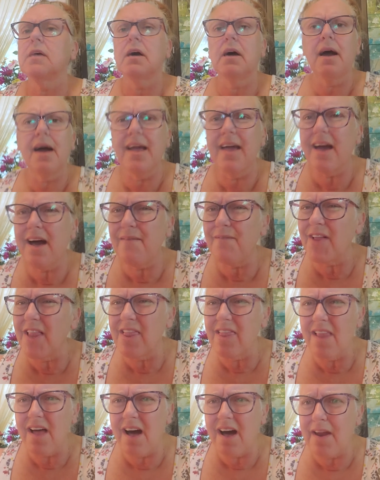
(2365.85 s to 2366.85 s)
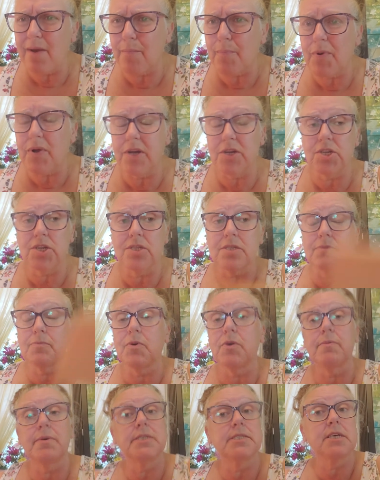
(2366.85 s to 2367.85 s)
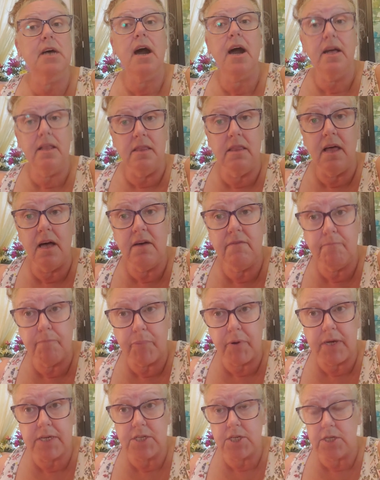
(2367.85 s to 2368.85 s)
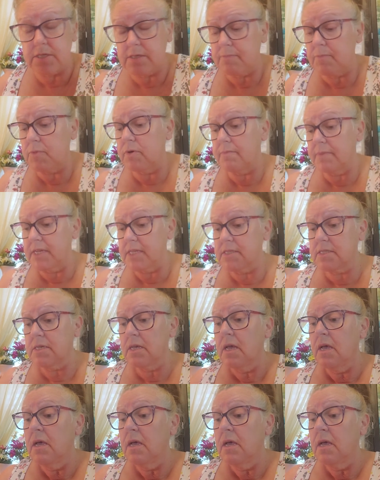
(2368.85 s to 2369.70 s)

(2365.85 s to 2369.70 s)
I have a lot of Precious Moments. I love Precious Moments.